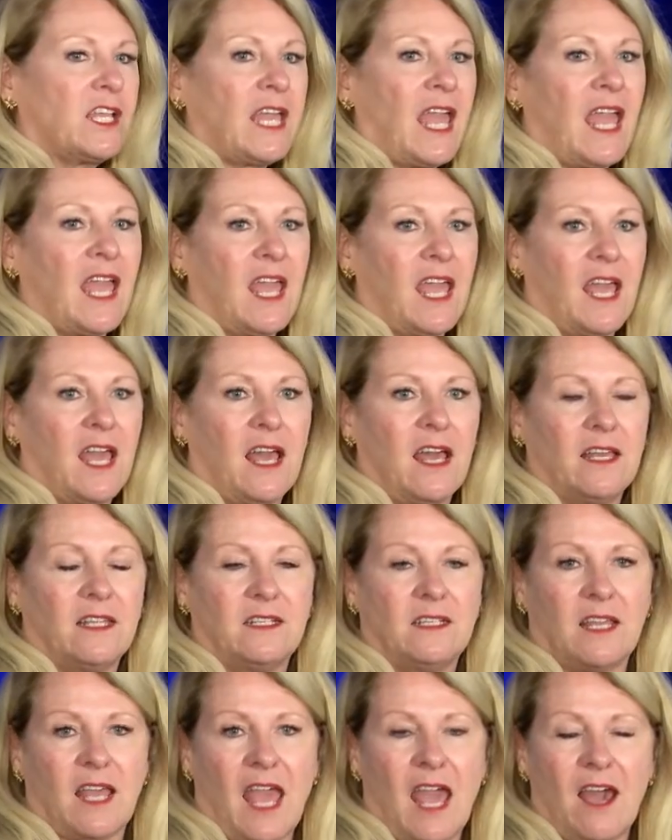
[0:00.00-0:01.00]

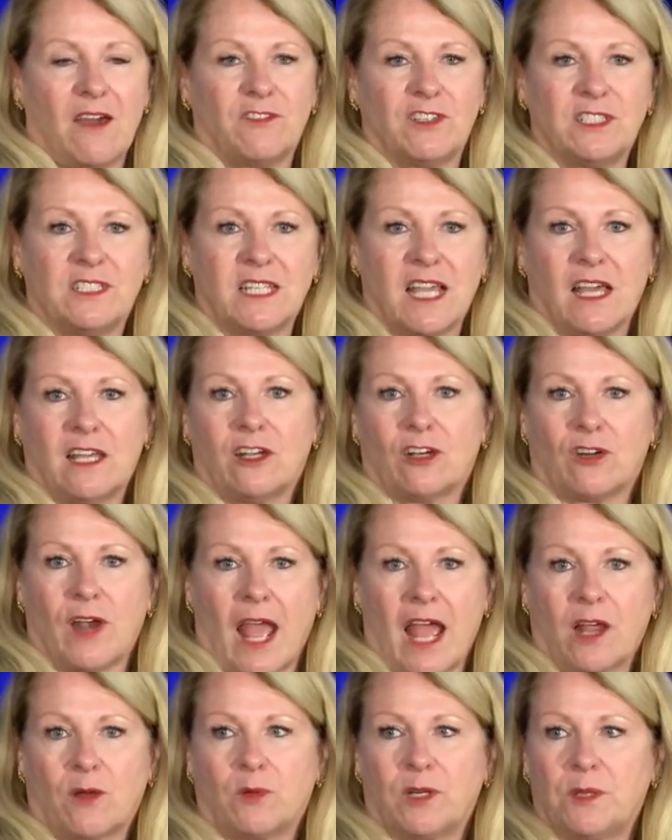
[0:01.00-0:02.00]
can have a debt or
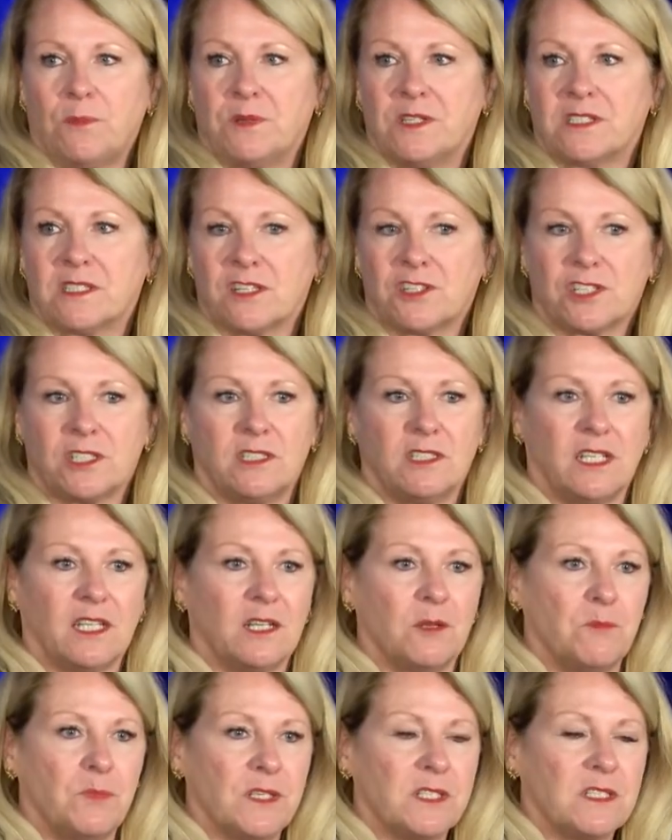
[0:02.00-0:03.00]
equity position
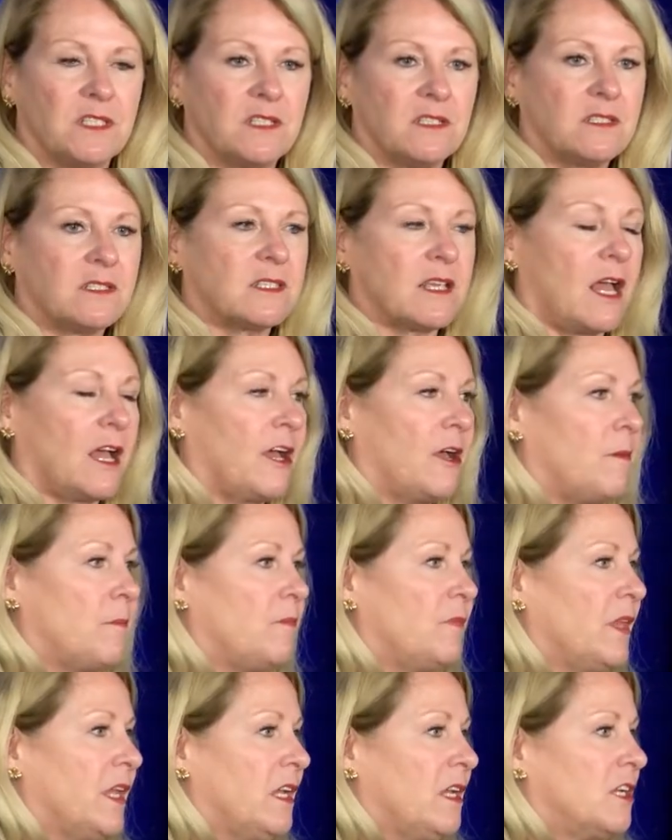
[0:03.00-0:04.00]
in a business
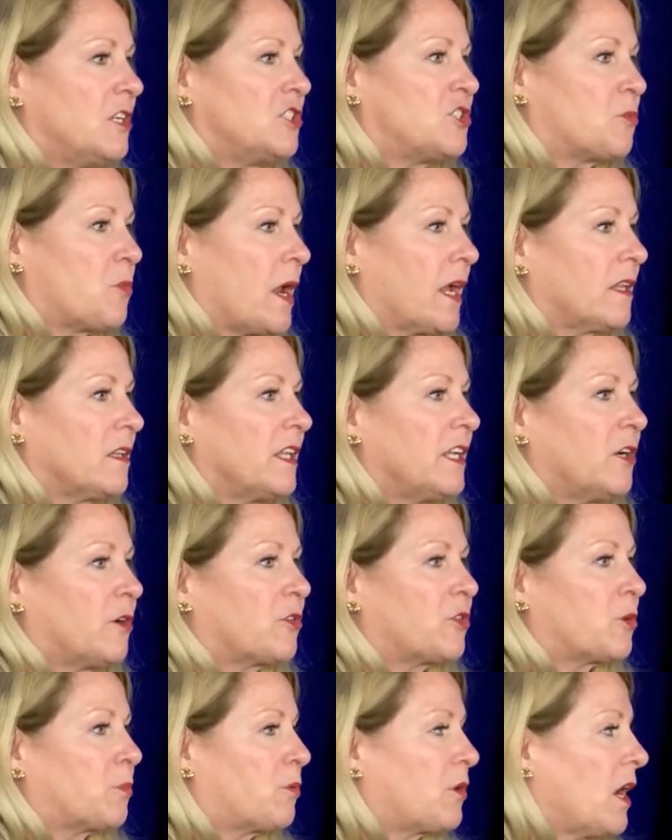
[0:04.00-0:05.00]
um, directly or
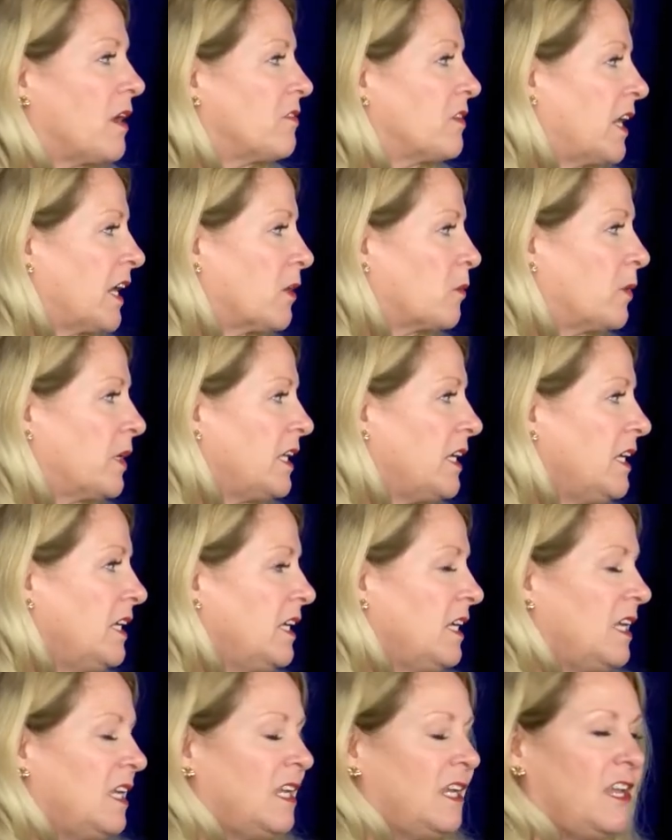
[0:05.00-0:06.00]
through private
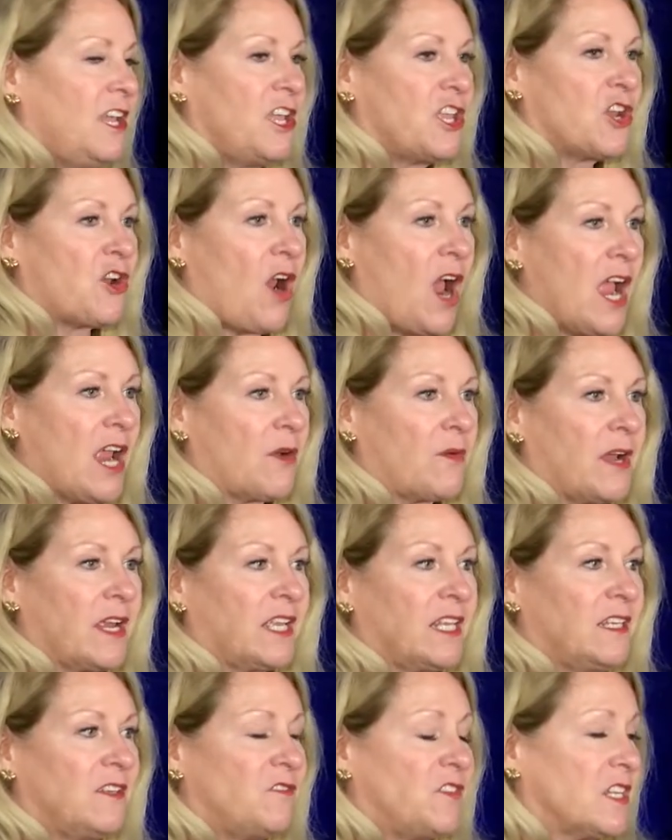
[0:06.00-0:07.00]
equity. Your IRA
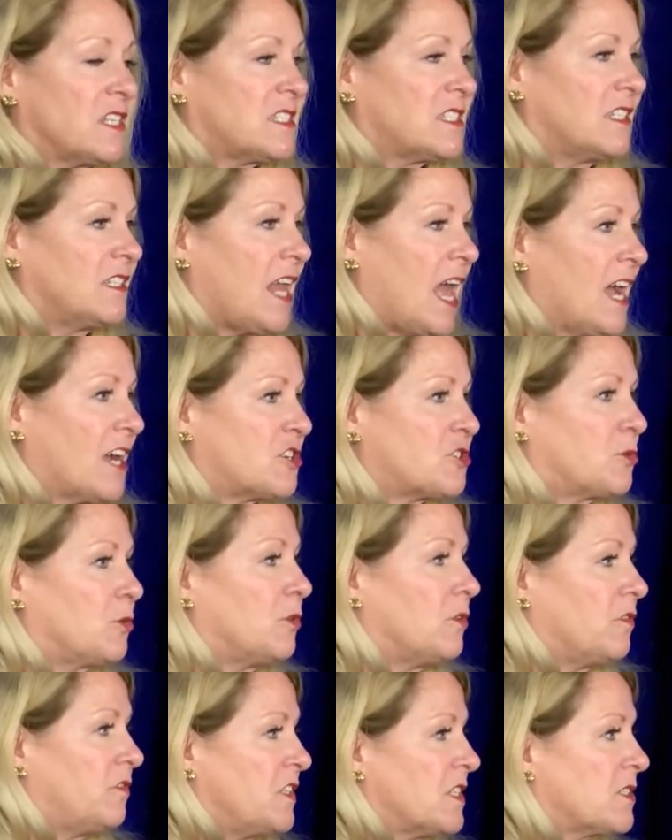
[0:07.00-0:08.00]
can invest in
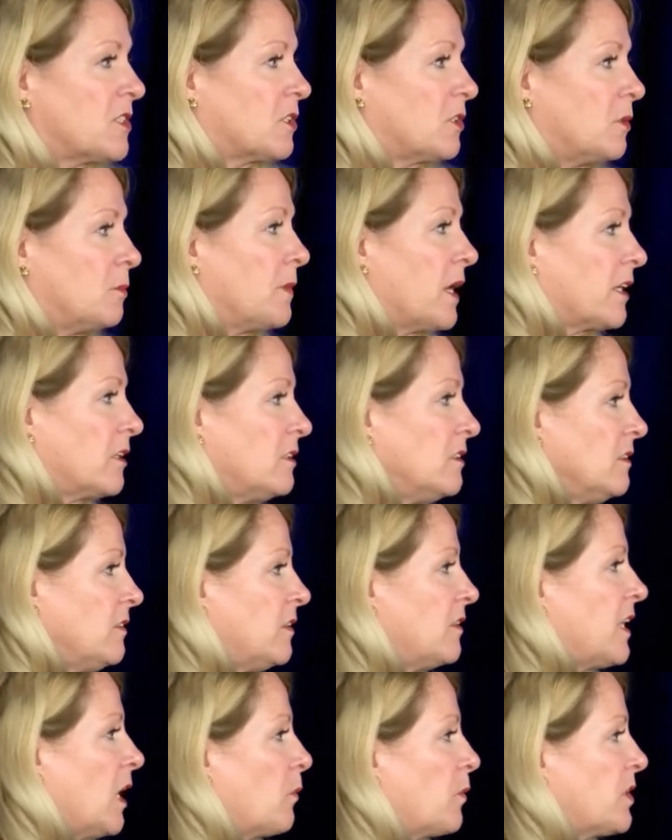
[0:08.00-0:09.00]
actual physical
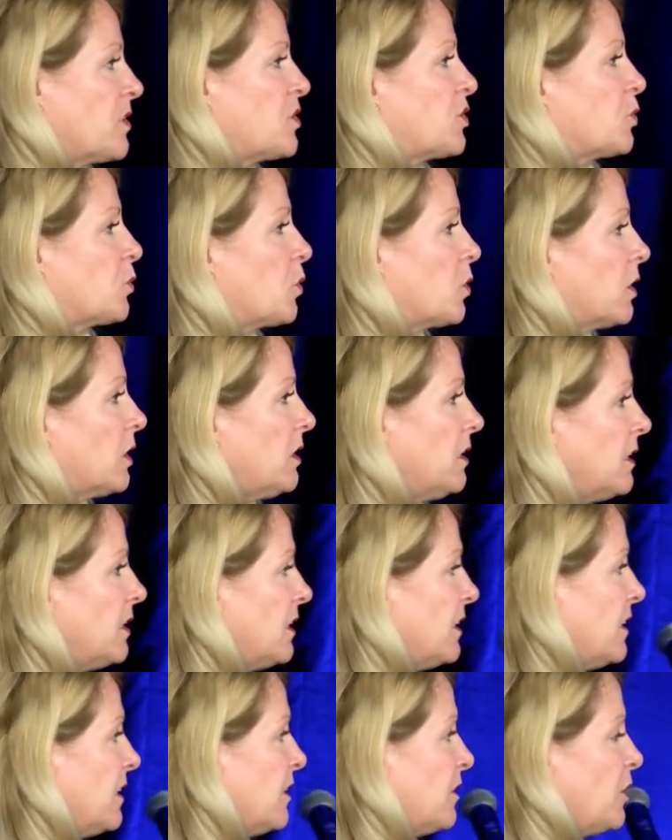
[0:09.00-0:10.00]
metal that we store.
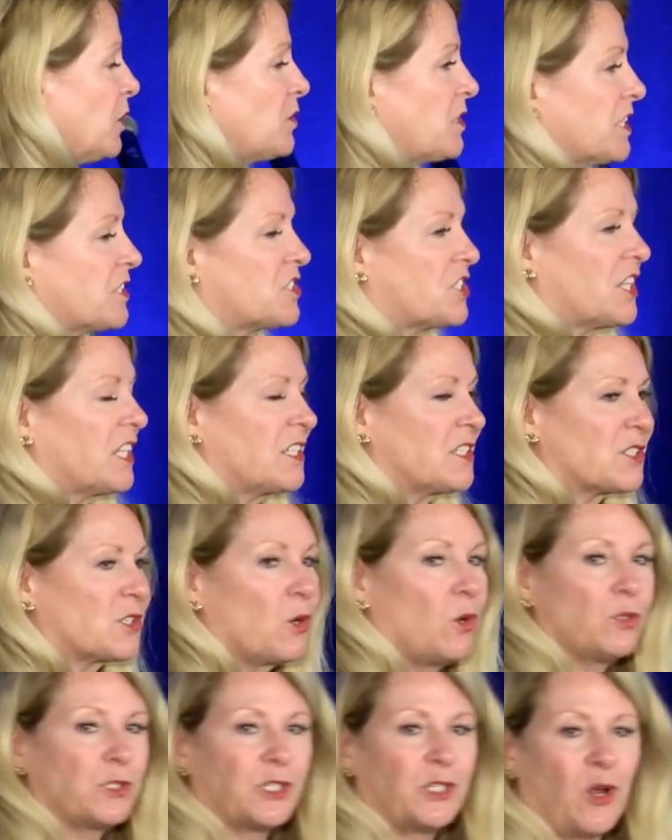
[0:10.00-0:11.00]
No such thing as
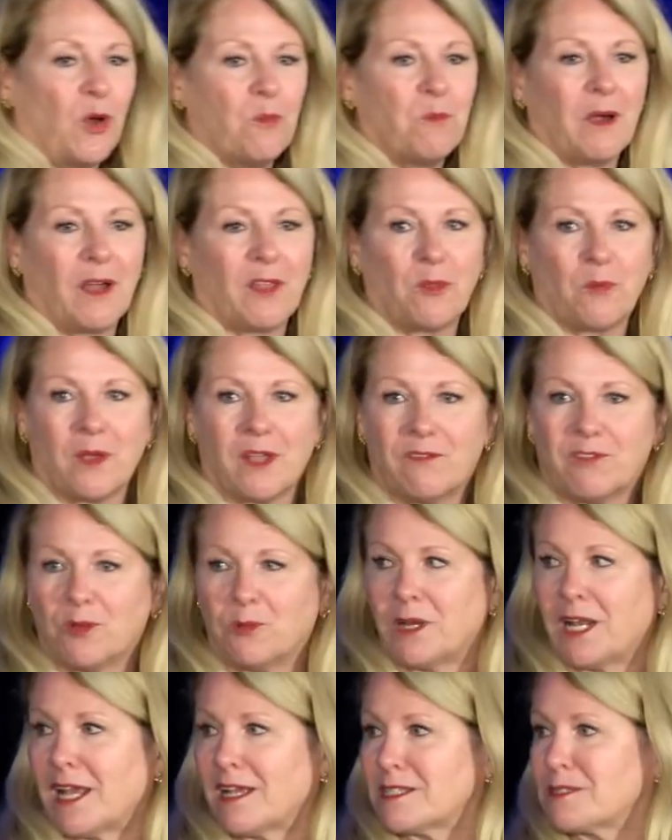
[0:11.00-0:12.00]
gold at home, by the way. If you
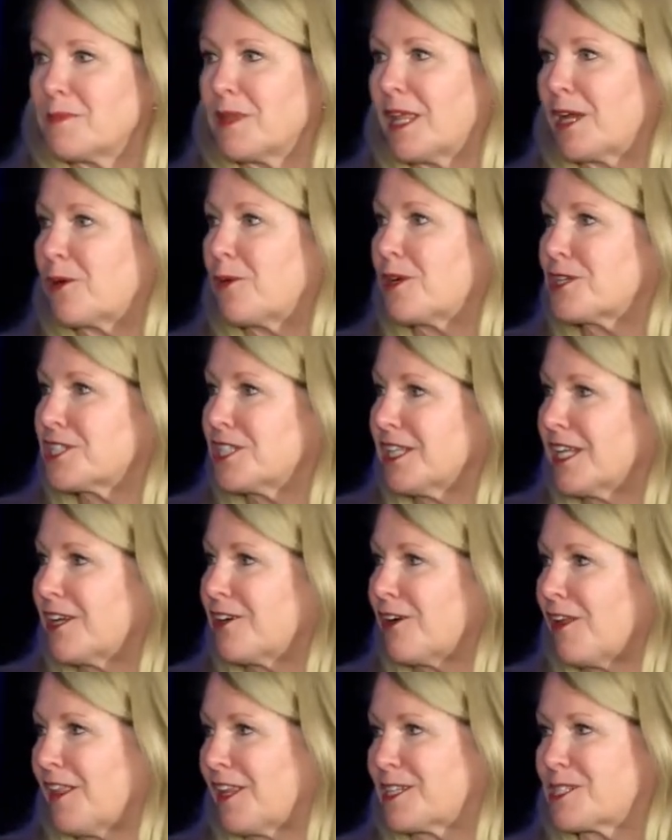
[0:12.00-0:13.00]
want to ask me that question
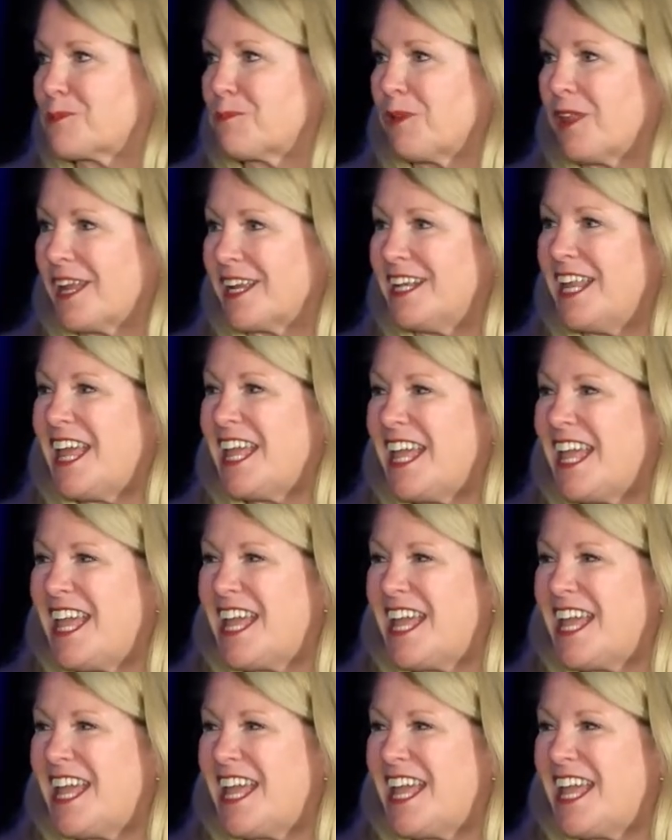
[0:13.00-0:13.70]
later, I'll explain.